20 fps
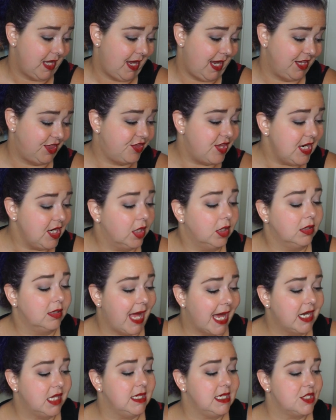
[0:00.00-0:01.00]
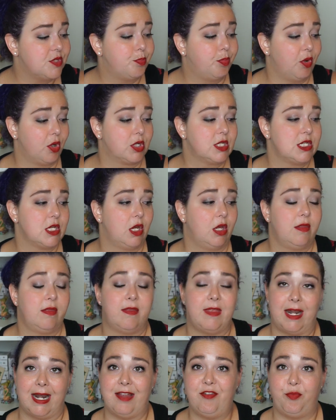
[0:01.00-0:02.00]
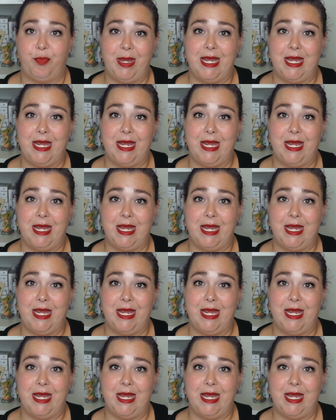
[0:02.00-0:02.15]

I think a lot of these books that I've